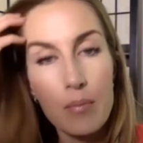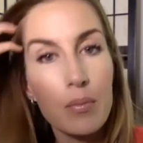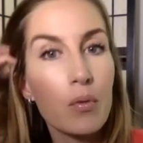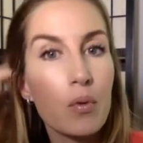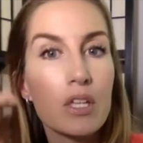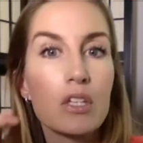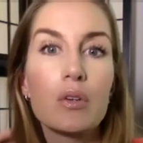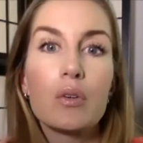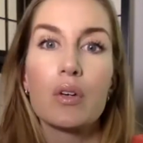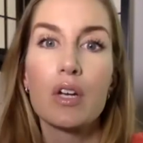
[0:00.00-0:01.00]
But when
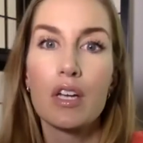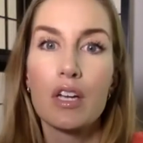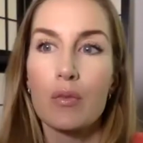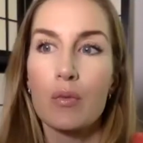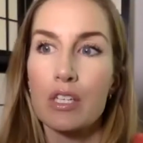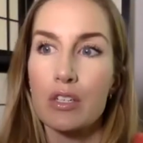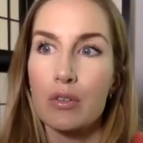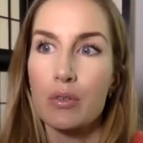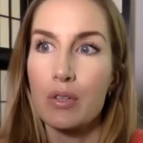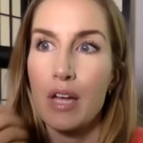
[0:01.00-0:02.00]

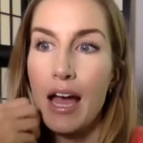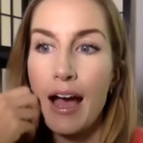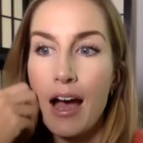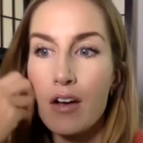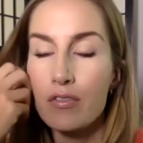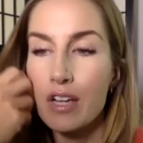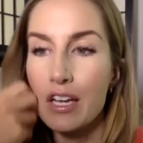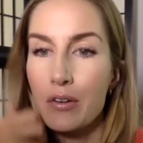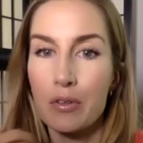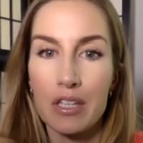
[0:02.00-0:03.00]
you have like
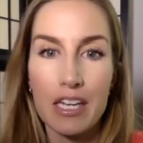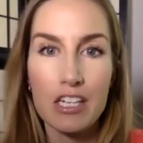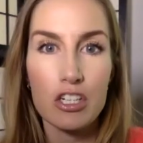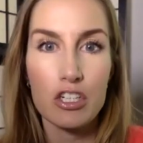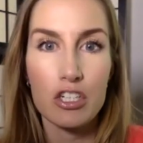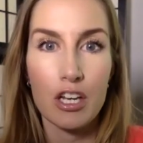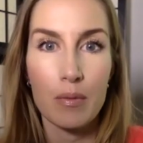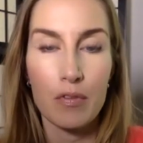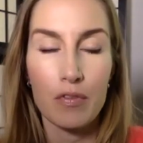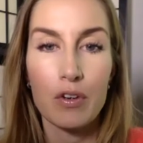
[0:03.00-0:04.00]
a relationship,
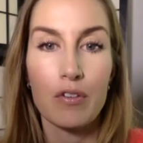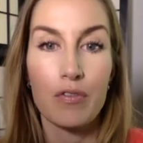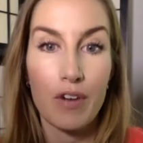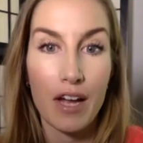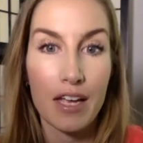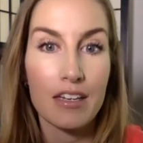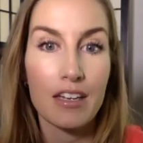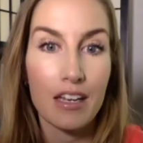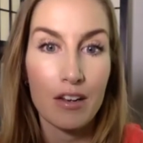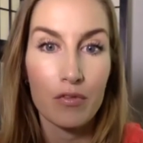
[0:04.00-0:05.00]
if you could find an
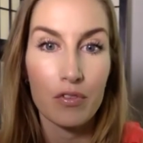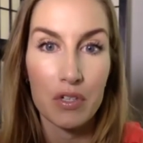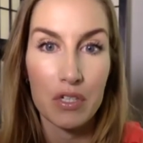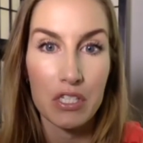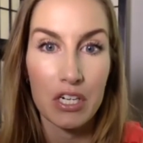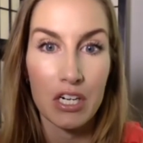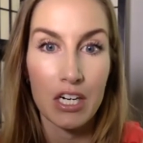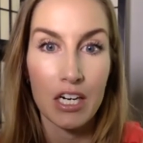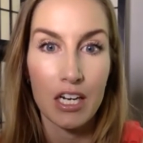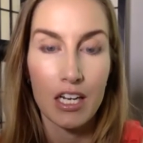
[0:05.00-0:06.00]
influencer
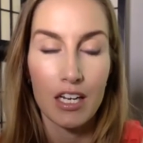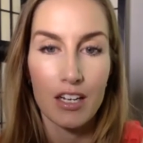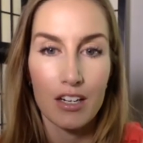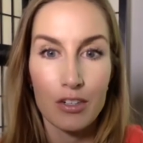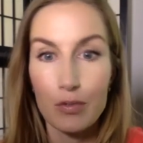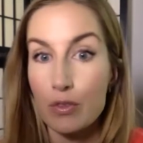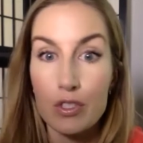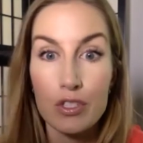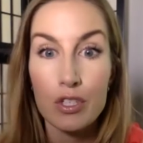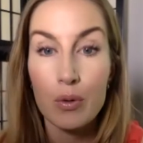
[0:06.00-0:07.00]
or
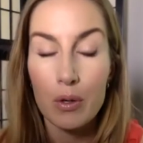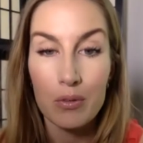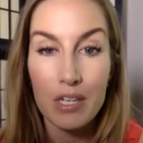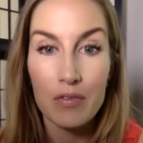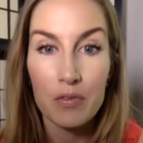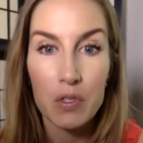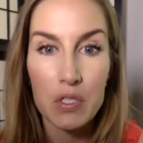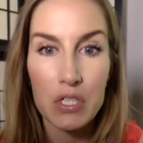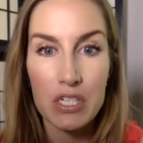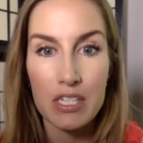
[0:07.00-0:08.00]
2 or 3
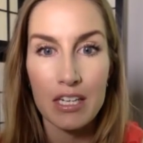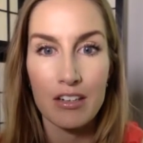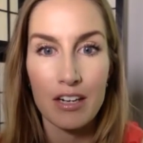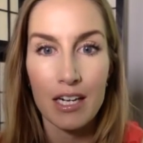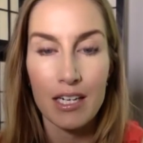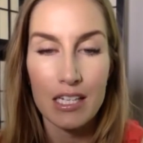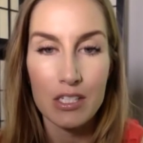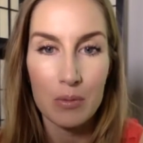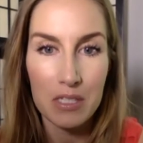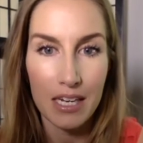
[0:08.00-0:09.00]
influencers in your area, it's
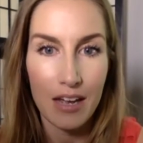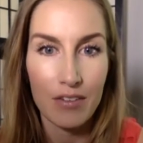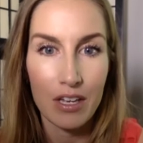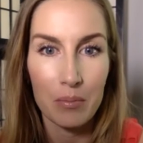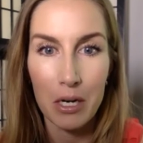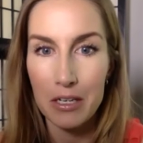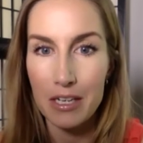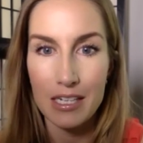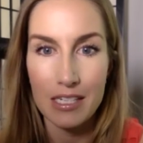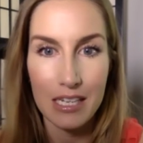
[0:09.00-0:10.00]
almost like having a
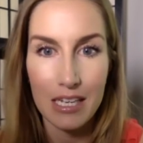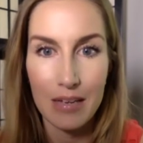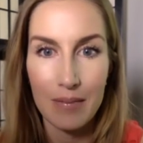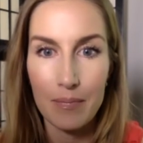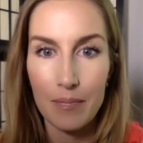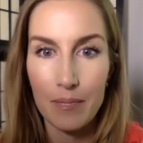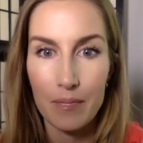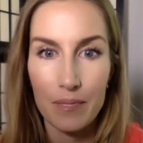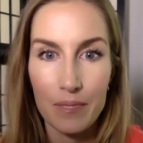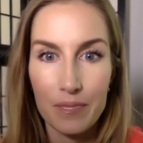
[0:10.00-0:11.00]
marketing team,
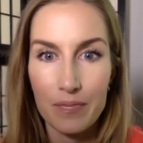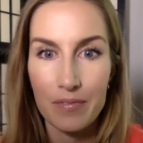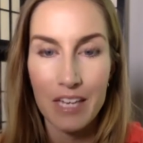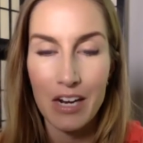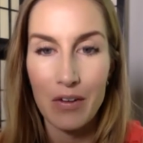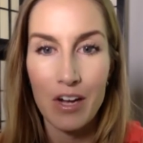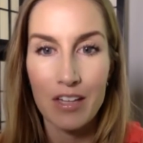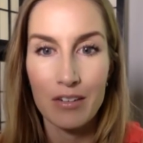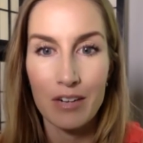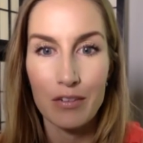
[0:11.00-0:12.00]
you know, on the
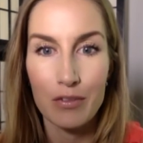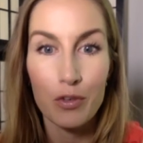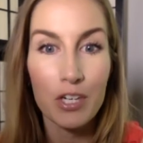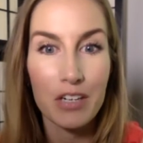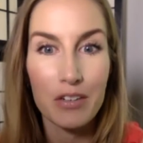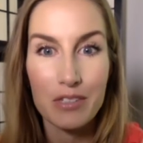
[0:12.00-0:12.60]
ground for you.